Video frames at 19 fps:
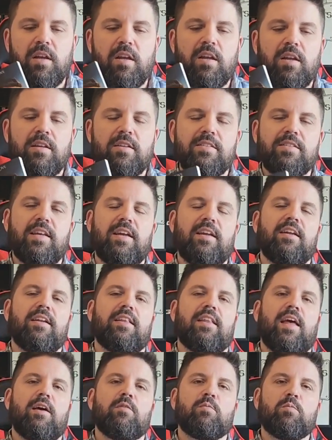set in
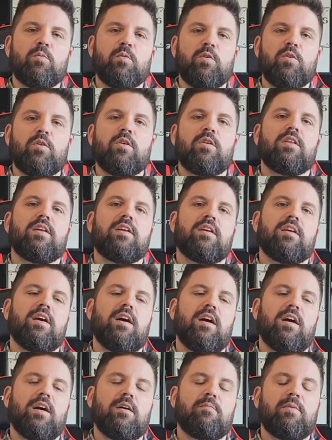that world.
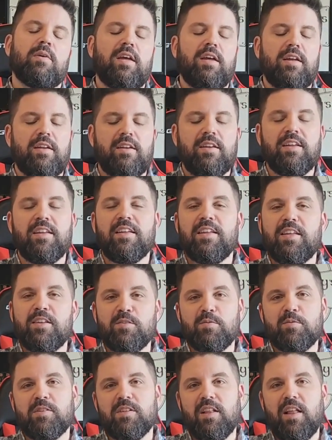And this
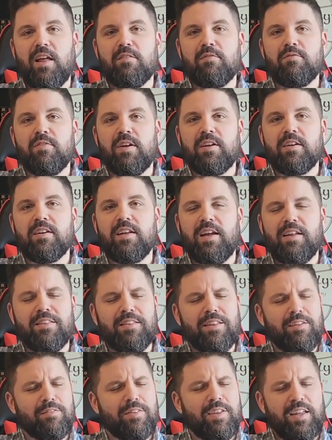was a lot of fun. I
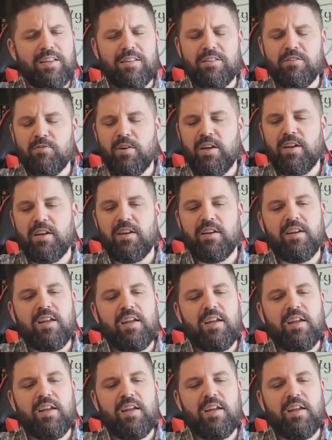love Caden's writing,